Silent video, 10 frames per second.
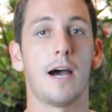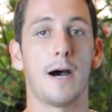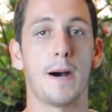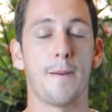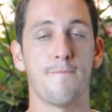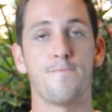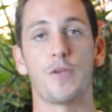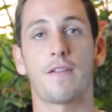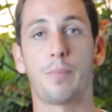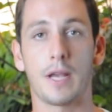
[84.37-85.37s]
You
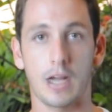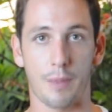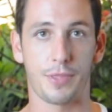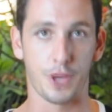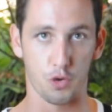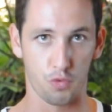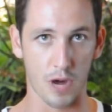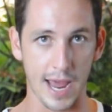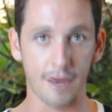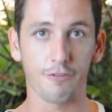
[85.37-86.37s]
have to pick up the
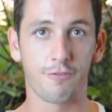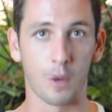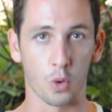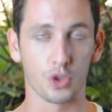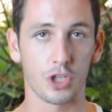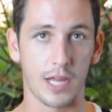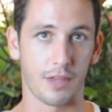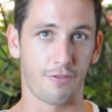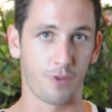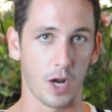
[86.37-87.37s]
red folder
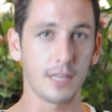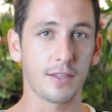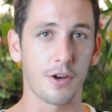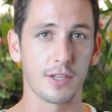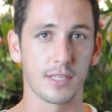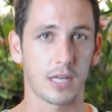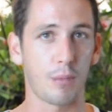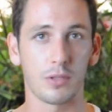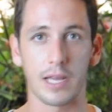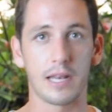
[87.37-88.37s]
at the front. There's a
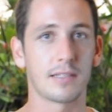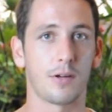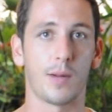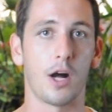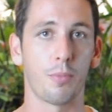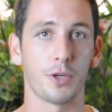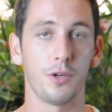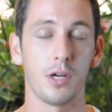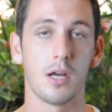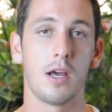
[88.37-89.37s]
couple ladies that will help
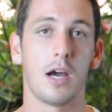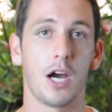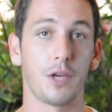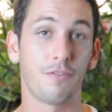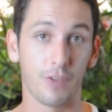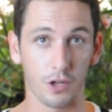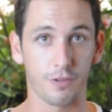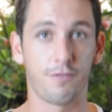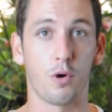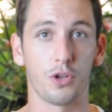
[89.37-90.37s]
you. You fill
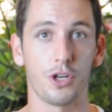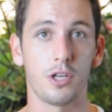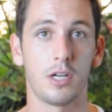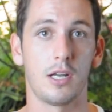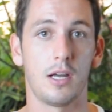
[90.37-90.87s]
out the folder.